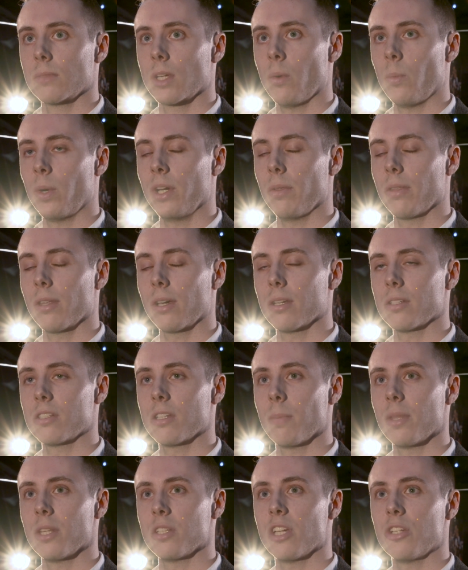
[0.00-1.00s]
And when you think of
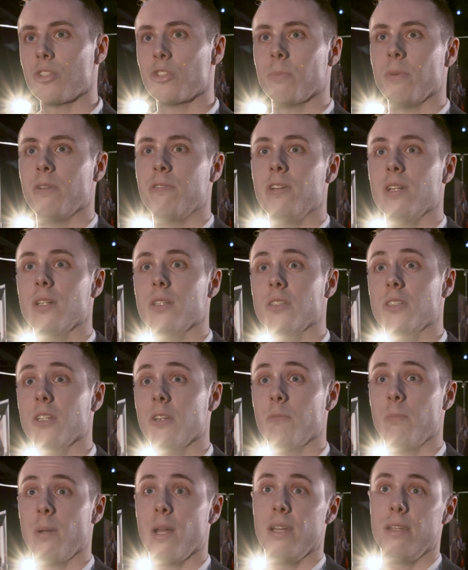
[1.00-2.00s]
some of the central midfielders that
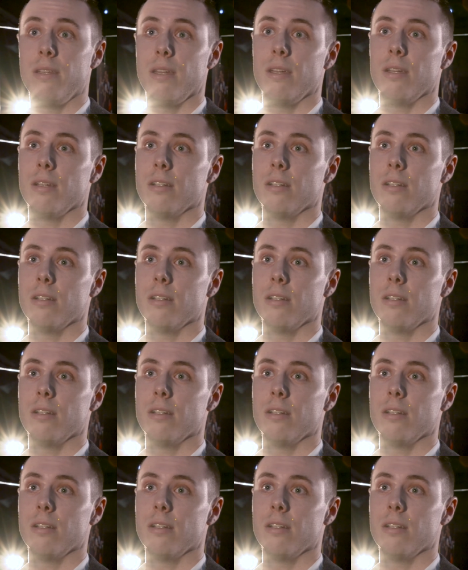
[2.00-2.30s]
have played here,